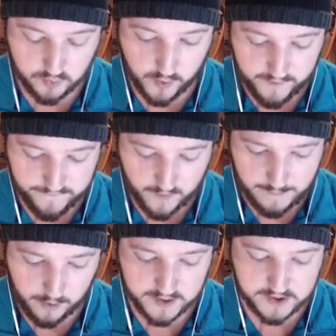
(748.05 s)
One
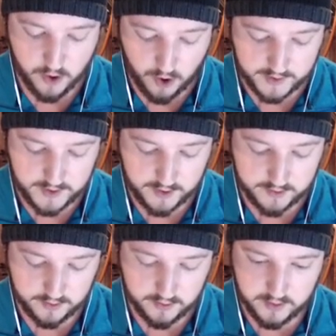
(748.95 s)
fireball is all I
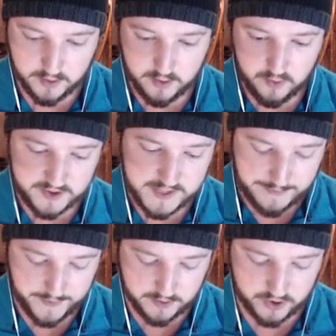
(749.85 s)
need. We'll
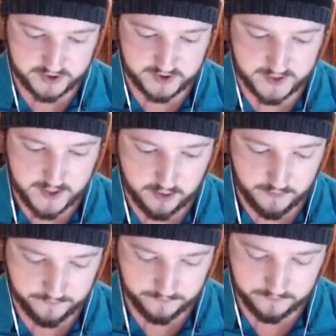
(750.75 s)
zap it just a cycle.